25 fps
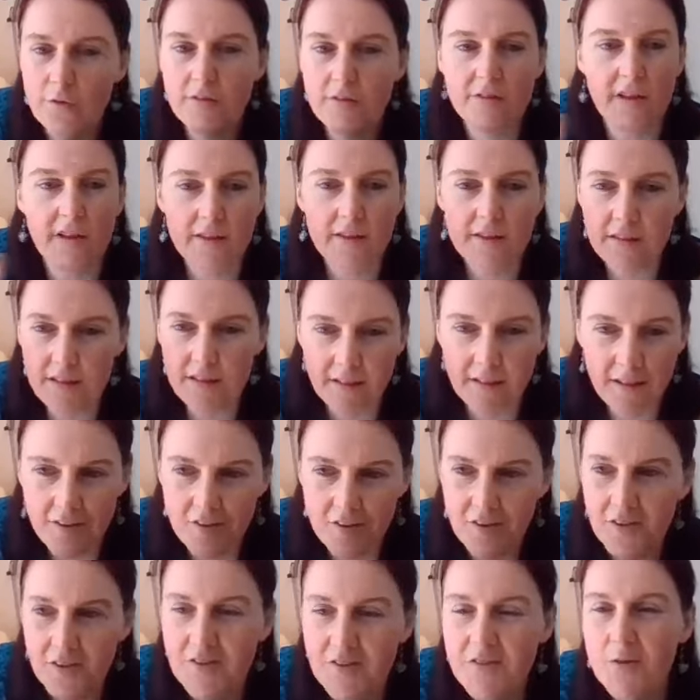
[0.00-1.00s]
or the
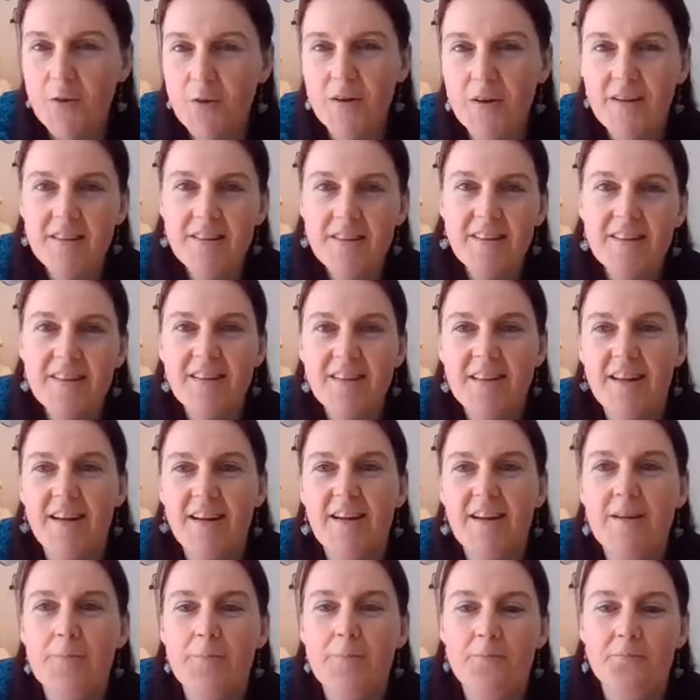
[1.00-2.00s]
1600s,
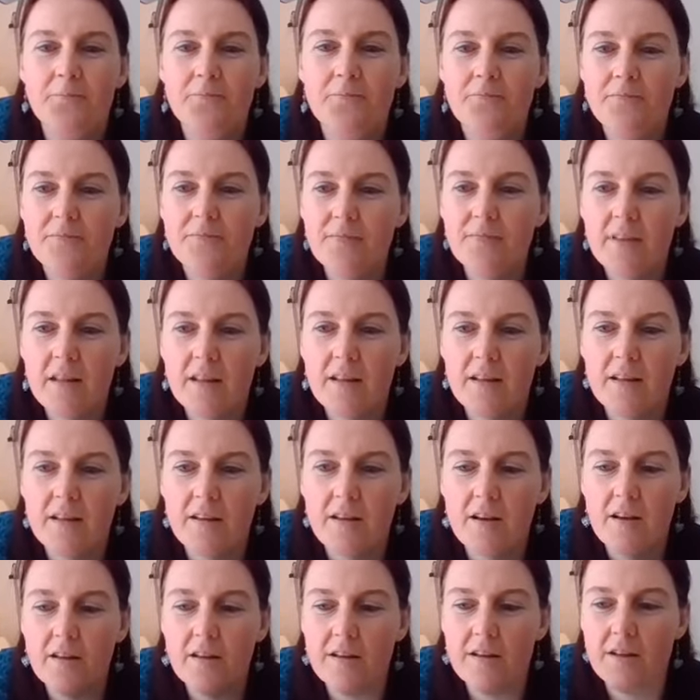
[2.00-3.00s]
or
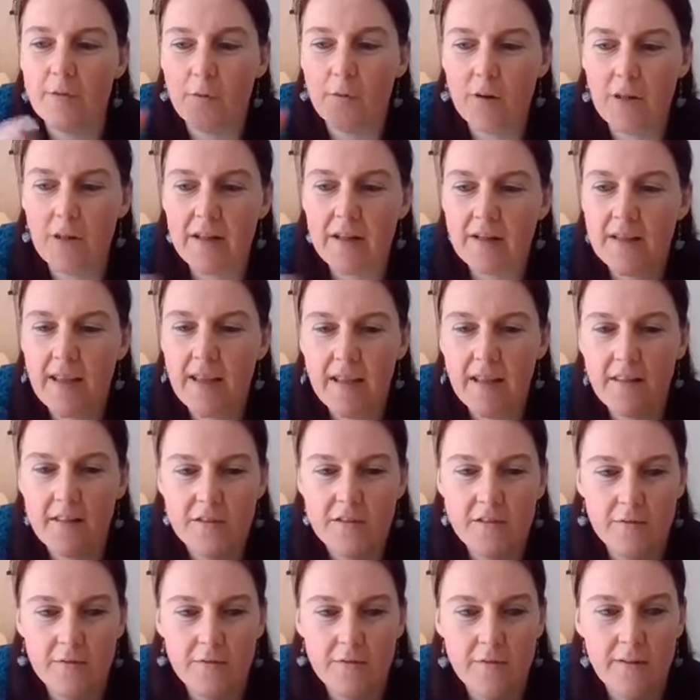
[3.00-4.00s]
you know, get
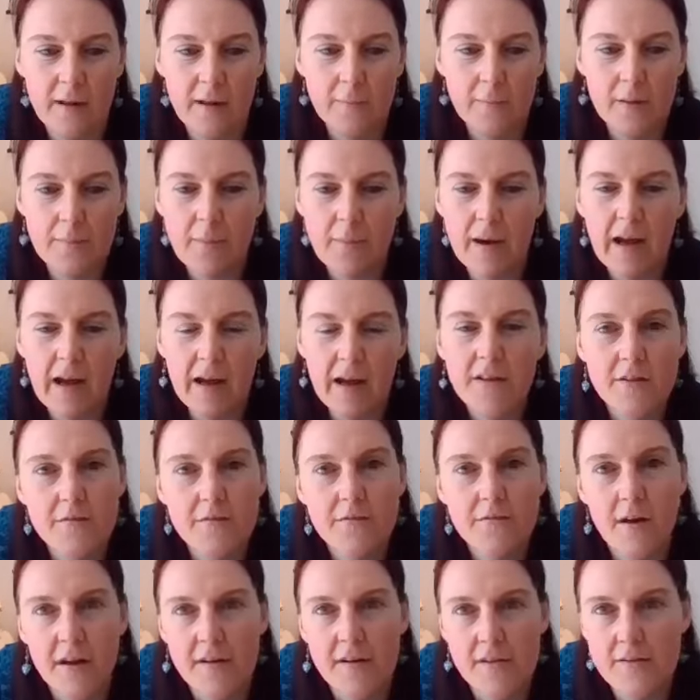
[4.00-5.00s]
their family back
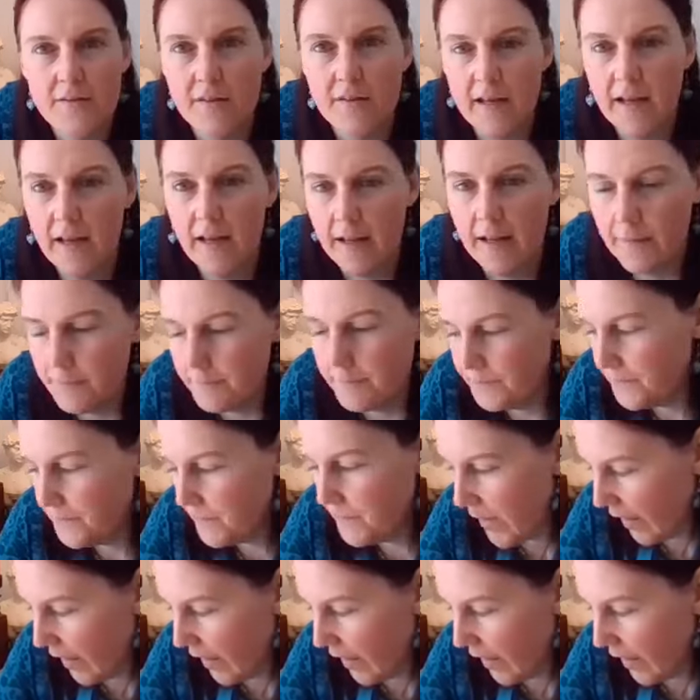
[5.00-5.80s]
as far as they can.